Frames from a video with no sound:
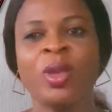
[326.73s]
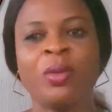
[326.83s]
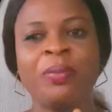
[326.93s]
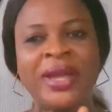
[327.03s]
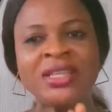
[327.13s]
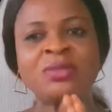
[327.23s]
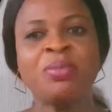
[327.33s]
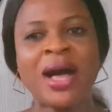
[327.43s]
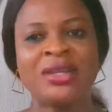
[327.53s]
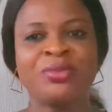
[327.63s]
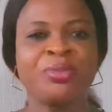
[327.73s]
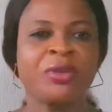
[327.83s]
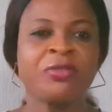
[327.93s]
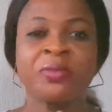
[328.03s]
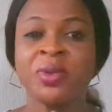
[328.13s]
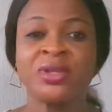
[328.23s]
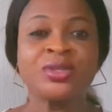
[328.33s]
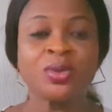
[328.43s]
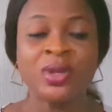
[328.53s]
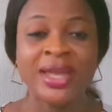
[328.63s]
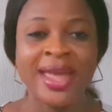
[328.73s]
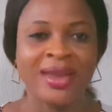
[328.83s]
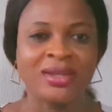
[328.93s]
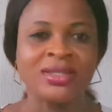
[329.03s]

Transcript: please pardon me for being so late.